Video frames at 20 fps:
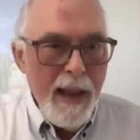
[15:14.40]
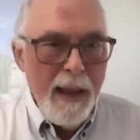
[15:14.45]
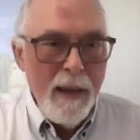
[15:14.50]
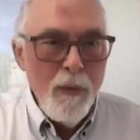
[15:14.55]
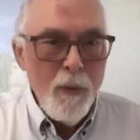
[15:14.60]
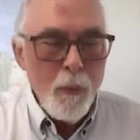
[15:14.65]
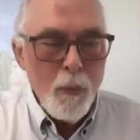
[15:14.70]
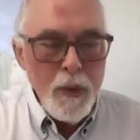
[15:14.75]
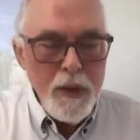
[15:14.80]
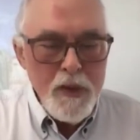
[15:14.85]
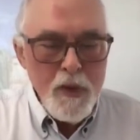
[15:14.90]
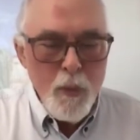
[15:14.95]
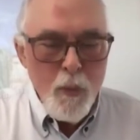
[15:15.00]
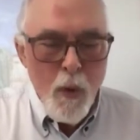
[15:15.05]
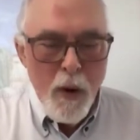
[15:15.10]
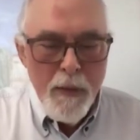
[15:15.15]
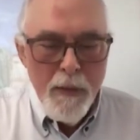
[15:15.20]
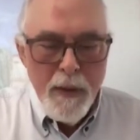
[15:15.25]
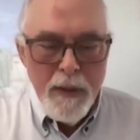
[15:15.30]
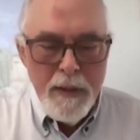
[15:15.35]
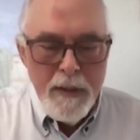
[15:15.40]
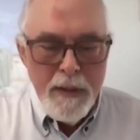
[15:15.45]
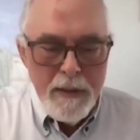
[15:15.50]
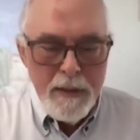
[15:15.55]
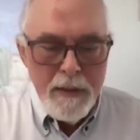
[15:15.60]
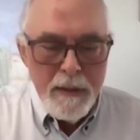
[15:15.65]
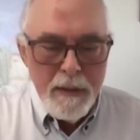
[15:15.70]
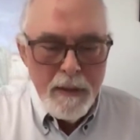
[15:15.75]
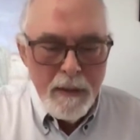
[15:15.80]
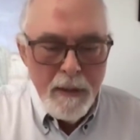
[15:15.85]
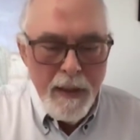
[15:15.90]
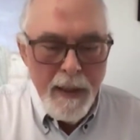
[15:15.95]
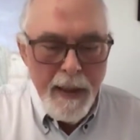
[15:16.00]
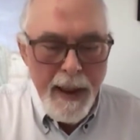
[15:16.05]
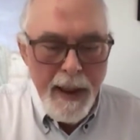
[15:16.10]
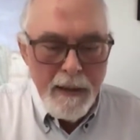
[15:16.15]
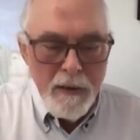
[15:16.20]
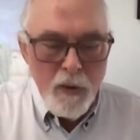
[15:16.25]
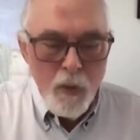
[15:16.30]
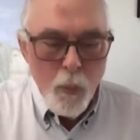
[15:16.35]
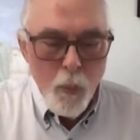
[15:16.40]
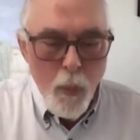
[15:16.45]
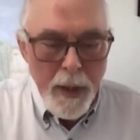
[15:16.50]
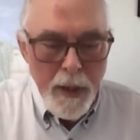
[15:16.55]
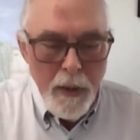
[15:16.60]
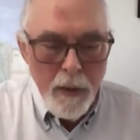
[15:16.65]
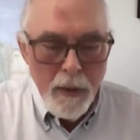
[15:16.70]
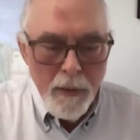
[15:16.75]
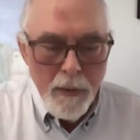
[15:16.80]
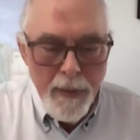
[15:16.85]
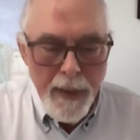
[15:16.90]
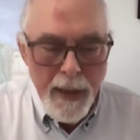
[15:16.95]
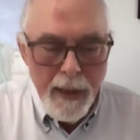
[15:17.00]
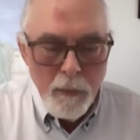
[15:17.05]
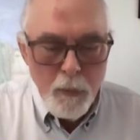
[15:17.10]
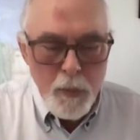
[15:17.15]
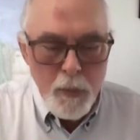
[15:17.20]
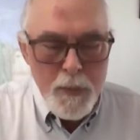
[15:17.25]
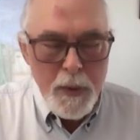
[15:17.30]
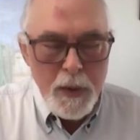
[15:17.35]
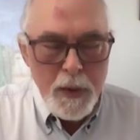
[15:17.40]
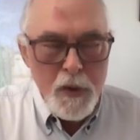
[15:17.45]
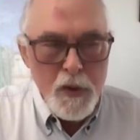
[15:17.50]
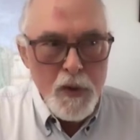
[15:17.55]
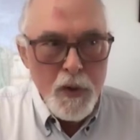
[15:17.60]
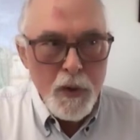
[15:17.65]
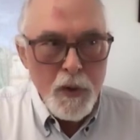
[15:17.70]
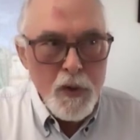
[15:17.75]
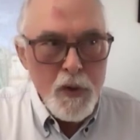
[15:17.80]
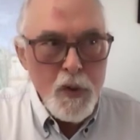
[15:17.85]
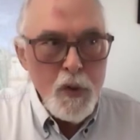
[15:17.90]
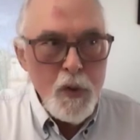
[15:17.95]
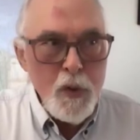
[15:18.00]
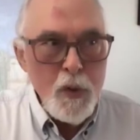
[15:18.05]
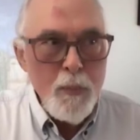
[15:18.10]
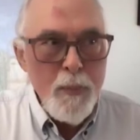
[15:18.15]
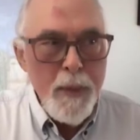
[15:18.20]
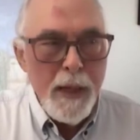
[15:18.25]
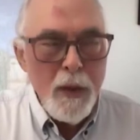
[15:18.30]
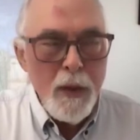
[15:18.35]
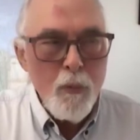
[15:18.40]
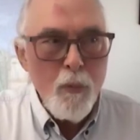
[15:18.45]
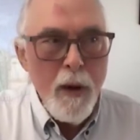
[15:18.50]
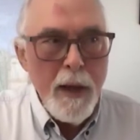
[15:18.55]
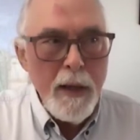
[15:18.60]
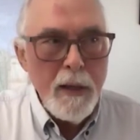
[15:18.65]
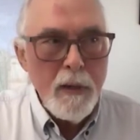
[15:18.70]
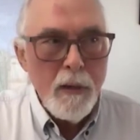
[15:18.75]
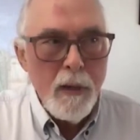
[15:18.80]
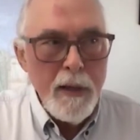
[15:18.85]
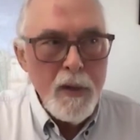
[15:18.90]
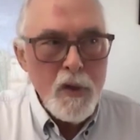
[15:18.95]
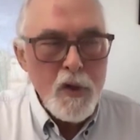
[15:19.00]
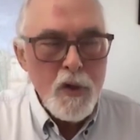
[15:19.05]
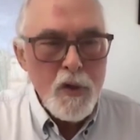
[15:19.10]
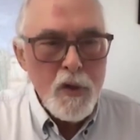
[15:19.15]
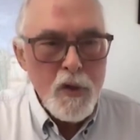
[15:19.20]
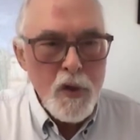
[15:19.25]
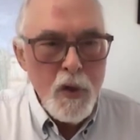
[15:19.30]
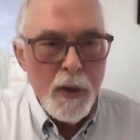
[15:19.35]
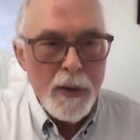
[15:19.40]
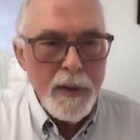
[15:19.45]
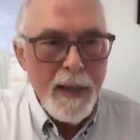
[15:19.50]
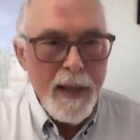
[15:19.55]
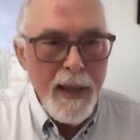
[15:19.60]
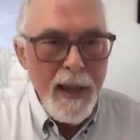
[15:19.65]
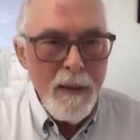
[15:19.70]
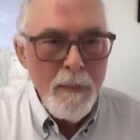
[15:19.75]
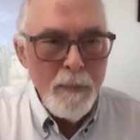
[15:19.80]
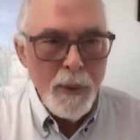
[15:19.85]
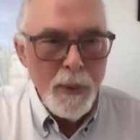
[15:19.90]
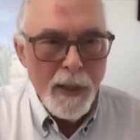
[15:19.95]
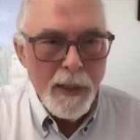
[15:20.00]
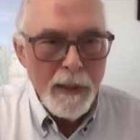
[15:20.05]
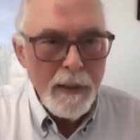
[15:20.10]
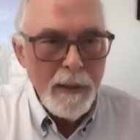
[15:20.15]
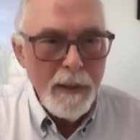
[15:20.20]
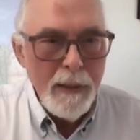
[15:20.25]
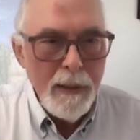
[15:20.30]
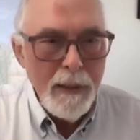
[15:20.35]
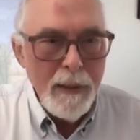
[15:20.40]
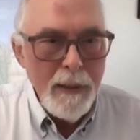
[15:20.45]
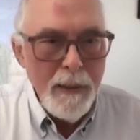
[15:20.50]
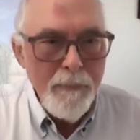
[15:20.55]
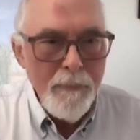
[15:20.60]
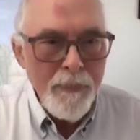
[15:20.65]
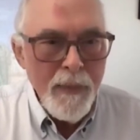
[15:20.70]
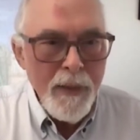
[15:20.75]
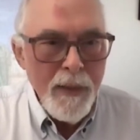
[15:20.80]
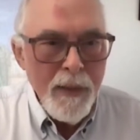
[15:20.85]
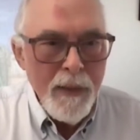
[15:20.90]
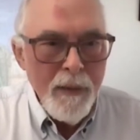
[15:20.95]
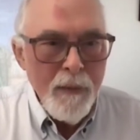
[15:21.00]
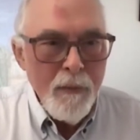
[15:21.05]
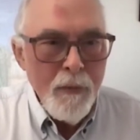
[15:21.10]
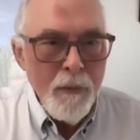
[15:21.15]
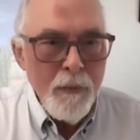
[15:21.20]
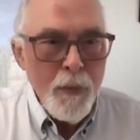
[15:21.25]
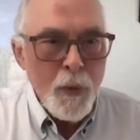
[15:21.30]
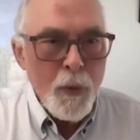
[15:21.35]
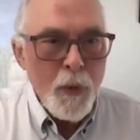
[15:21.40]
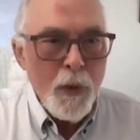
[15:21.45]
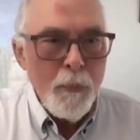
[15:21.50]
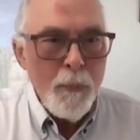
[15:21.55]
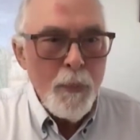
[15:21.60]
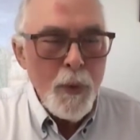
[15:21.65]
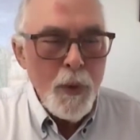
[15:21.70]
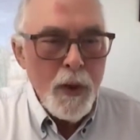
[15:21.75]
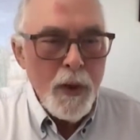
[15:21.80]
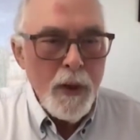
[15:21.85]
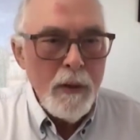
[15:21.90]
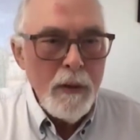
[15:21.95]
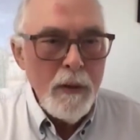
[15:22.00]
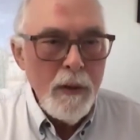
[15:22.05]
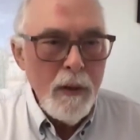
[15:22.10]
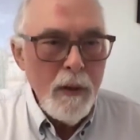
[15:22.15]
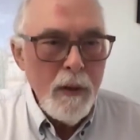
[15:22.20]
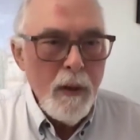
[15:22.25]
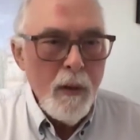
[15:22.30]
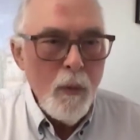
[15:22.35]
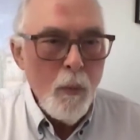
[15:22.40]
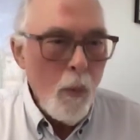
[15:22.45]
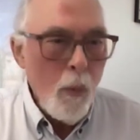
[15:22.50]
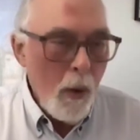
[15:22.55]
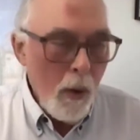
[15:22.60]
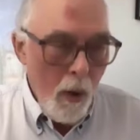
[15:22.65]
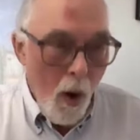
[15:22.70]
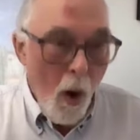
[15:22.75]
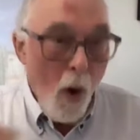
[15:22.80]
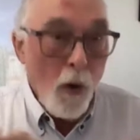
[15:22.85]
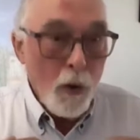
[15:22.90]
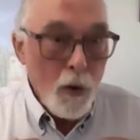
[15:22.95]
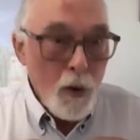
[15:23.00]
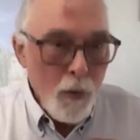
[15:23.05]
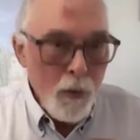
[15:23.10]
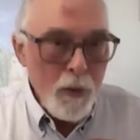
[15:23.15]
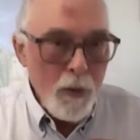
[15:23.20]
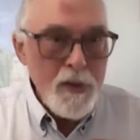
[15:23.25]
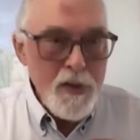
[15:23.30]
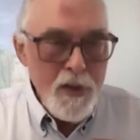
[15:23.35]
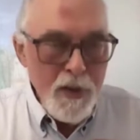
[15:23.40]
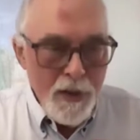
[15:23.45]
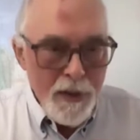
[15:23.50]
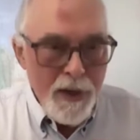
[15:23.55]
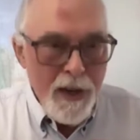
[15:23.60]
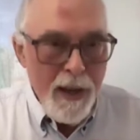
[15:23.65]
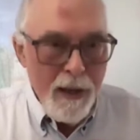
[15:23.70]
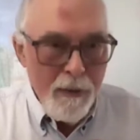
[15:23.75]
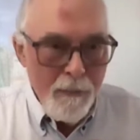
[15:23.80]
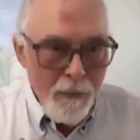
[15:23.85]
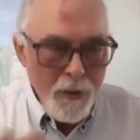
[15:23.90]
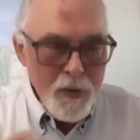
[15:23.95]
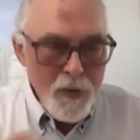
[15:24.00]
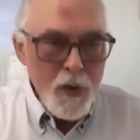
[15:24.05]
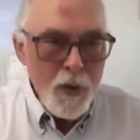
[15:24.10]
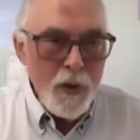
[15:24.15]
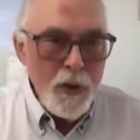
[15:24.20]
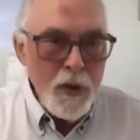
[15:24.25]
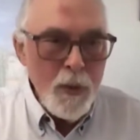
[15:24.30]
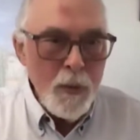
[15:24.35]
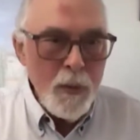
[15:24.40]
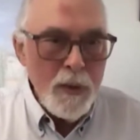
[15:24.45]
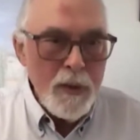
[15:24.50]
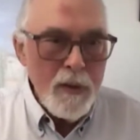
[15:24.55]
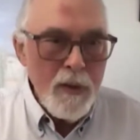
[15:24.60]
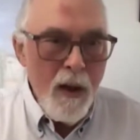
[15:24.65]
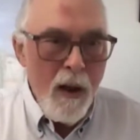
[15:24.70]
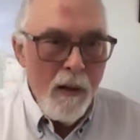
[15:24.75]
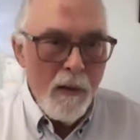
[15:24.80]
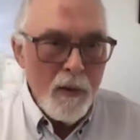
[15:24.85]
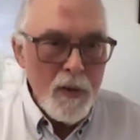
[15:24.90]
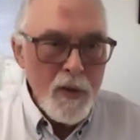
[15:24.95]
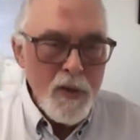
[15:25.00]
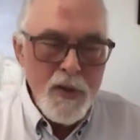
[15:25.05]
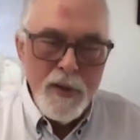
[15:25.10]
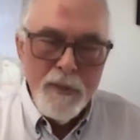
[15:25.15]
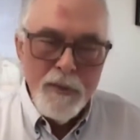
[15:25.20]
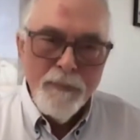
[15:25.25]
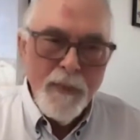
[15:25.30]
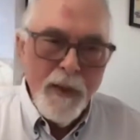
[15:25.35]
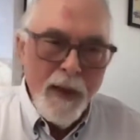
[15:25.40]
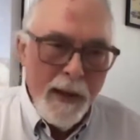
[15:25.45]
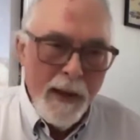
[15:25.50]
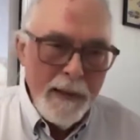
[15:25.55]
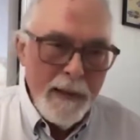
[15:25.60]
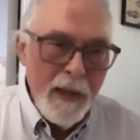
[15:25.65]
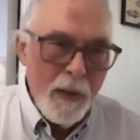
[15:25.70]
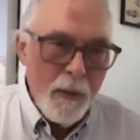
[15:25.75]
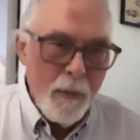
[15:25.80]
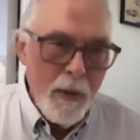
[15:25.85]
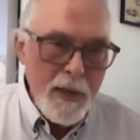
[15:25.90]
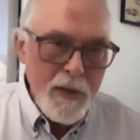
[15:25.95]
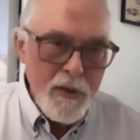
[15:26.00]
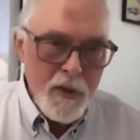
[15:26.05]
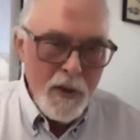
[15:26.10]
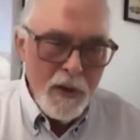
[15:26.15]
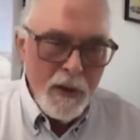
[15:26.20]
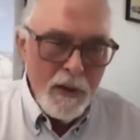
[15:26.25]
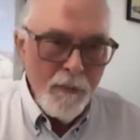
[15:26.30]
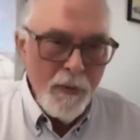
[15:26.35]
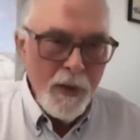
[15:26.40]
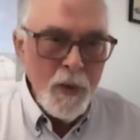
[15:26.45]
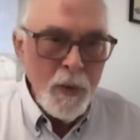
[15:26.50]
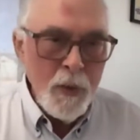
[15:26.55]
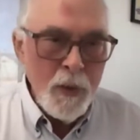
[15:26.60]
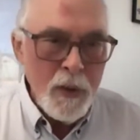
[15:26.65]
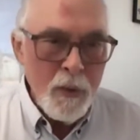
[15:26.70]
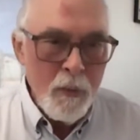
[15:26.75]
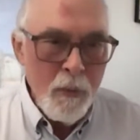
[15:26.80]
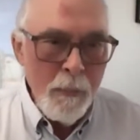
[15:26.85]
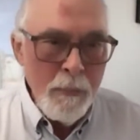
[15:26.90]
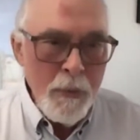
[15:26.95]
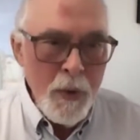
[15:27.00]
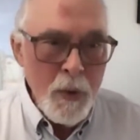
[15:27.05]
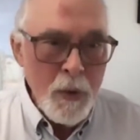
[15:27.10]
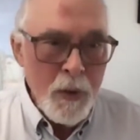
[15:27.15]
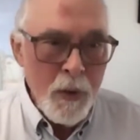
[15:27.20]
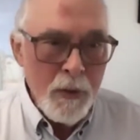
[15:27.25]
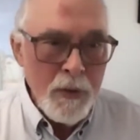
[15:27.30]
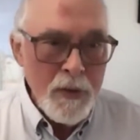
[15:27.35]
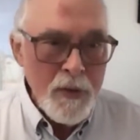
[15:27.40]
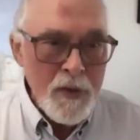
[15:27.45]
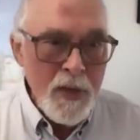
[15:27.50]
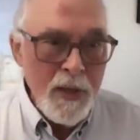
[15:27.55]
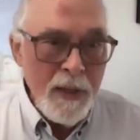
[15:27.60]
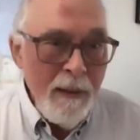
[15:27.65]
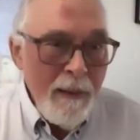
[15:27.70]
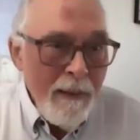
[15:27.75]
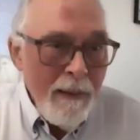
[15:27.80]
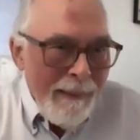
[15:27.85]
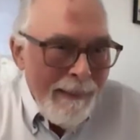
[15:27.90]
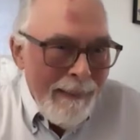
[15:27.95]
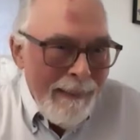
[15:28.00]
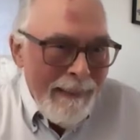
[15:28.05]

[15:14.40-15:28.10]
And the reason why they had to wait on that was because there are too many regulations on gambling. If you're going to put in what our currency today, if I was going to do it in dollars, I'd get arrested. If I do it in cryptocurrency,